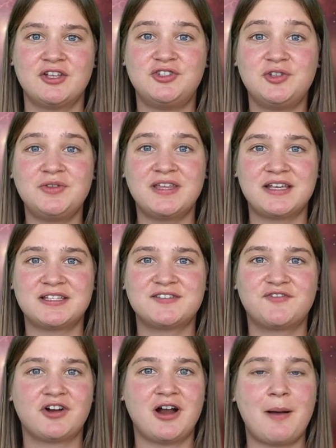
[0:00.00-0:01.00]
Do this
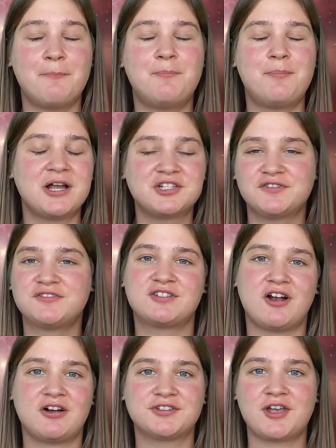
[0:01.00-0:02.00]
for a bunch of
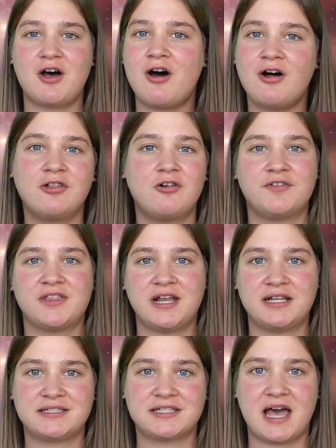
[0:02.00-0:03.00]
stars all over the
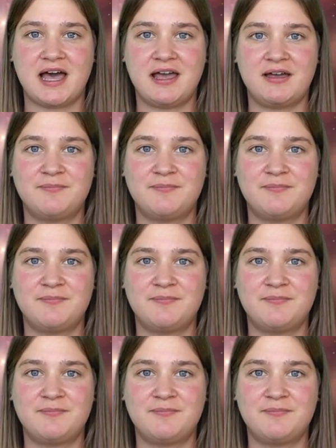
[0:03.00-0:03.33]
night sky.